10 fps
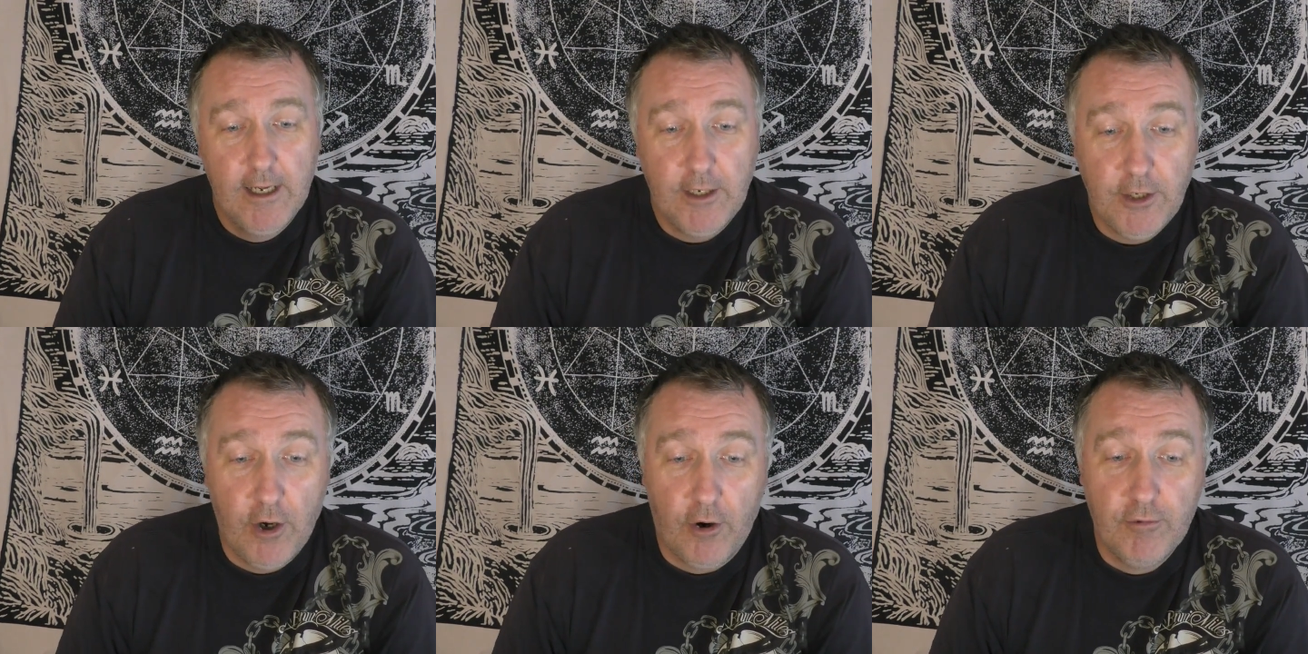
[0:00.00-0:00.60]

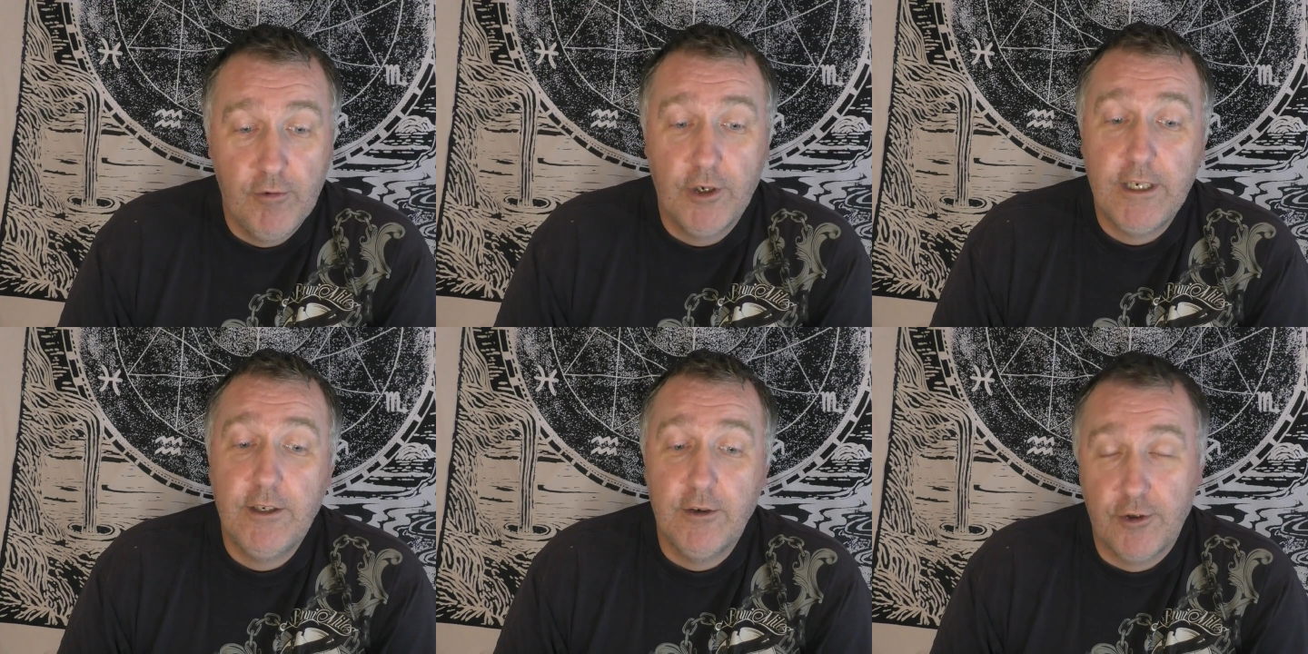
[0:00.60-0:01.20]
York
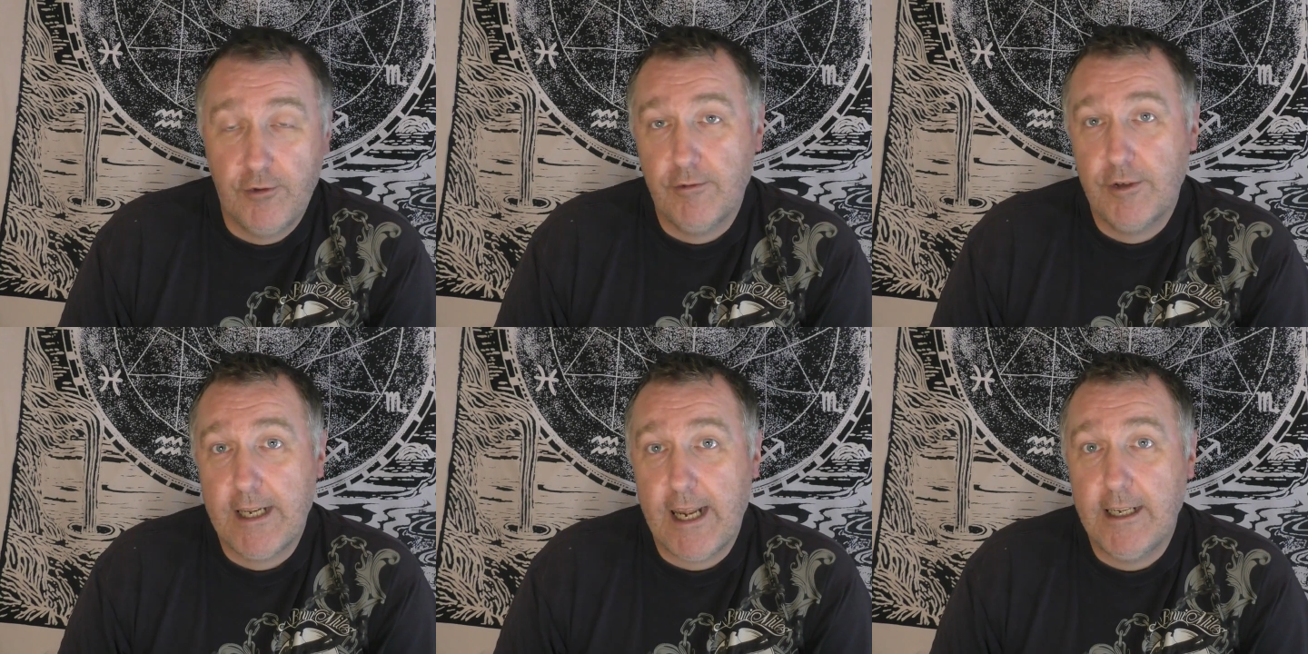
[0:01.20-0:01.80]
Road Industrial
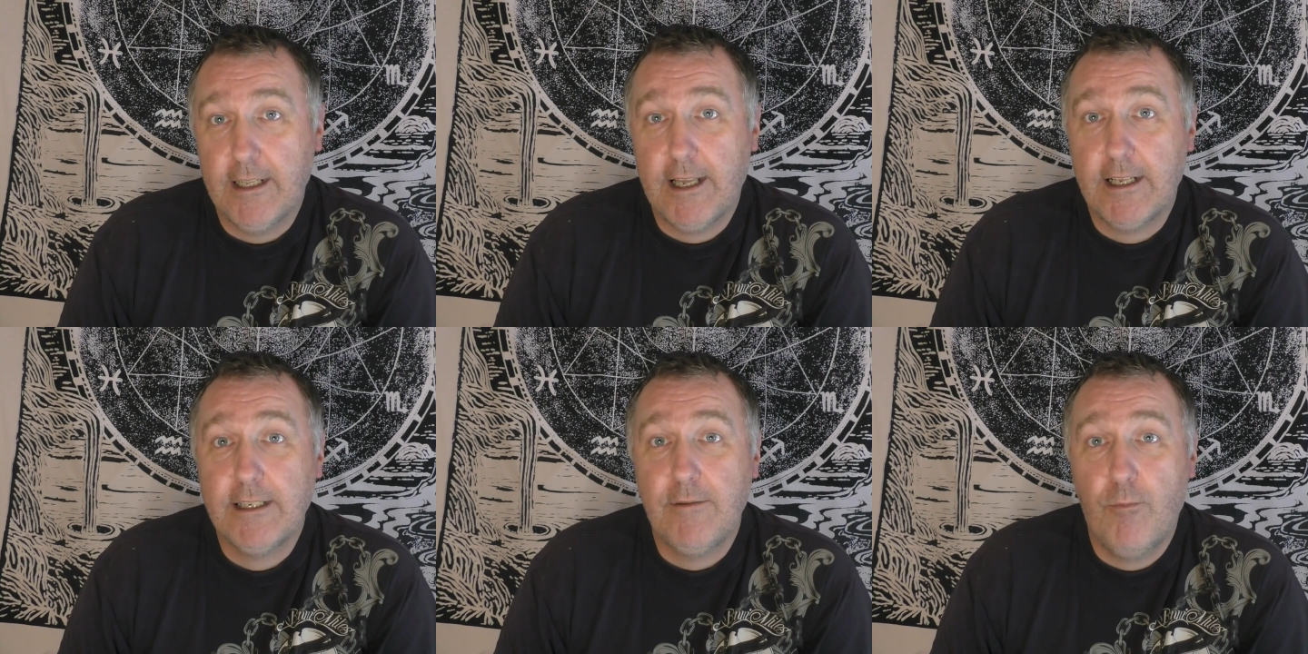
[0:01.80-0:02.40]
Estate, and
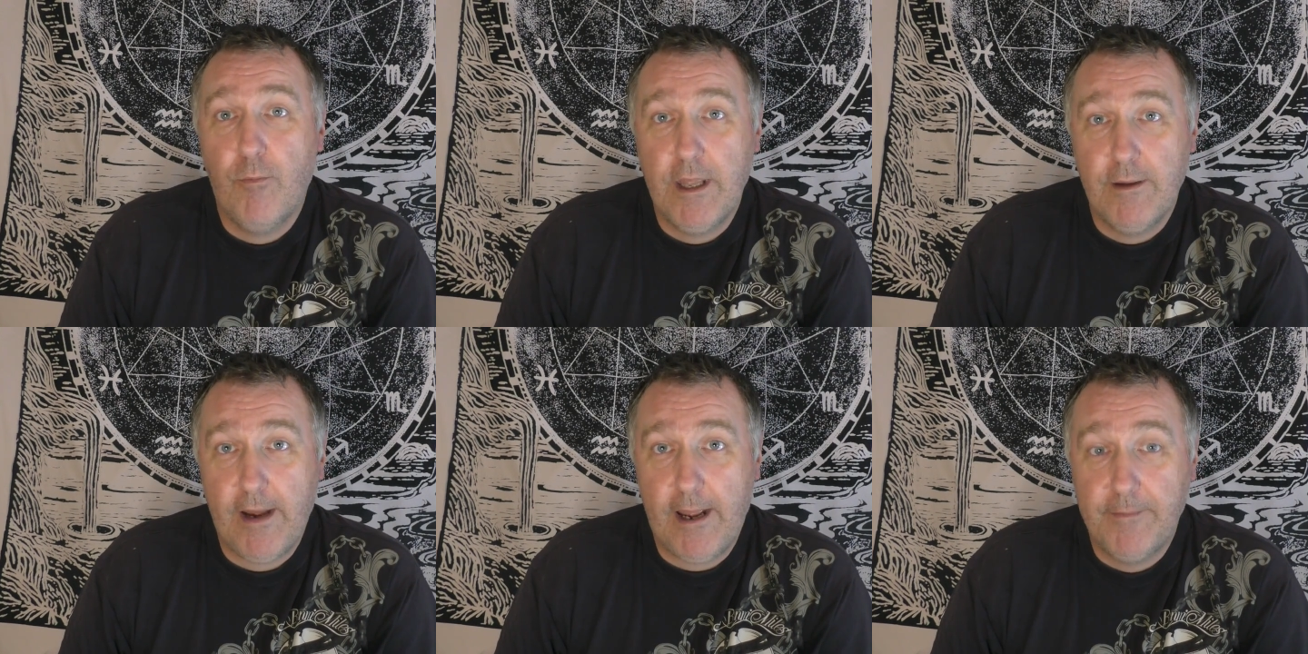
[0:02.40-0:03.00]
that's in
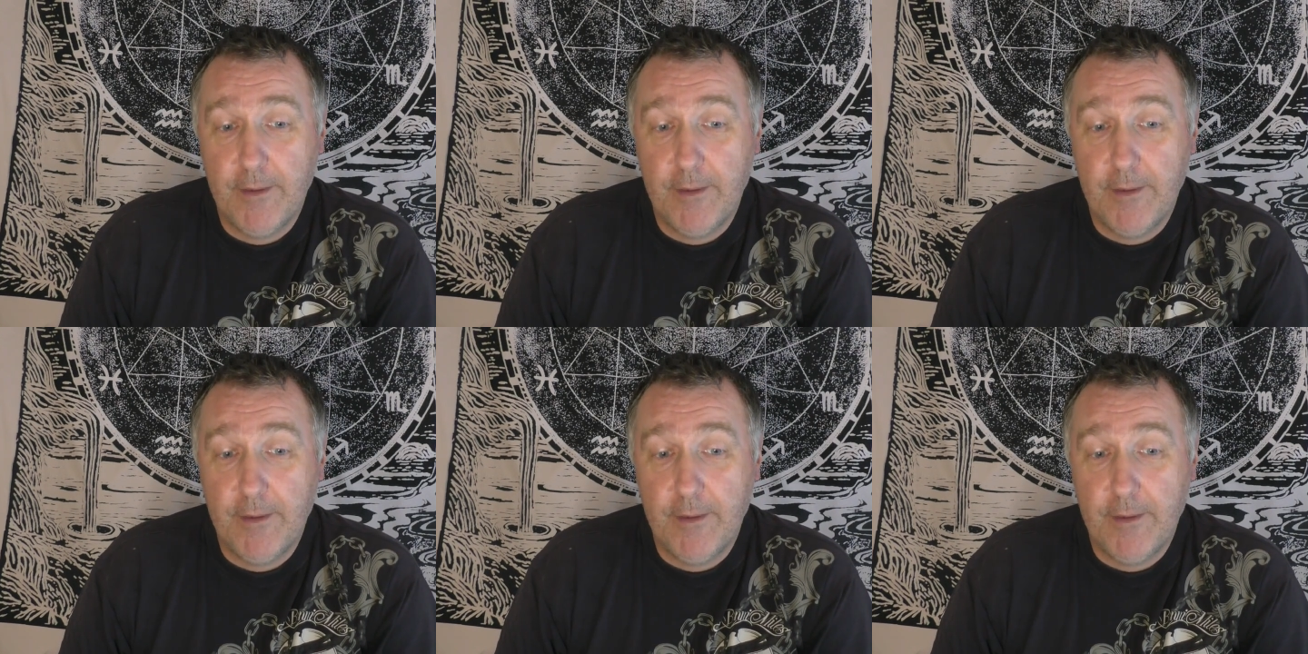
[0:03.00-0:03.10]
Wetherby.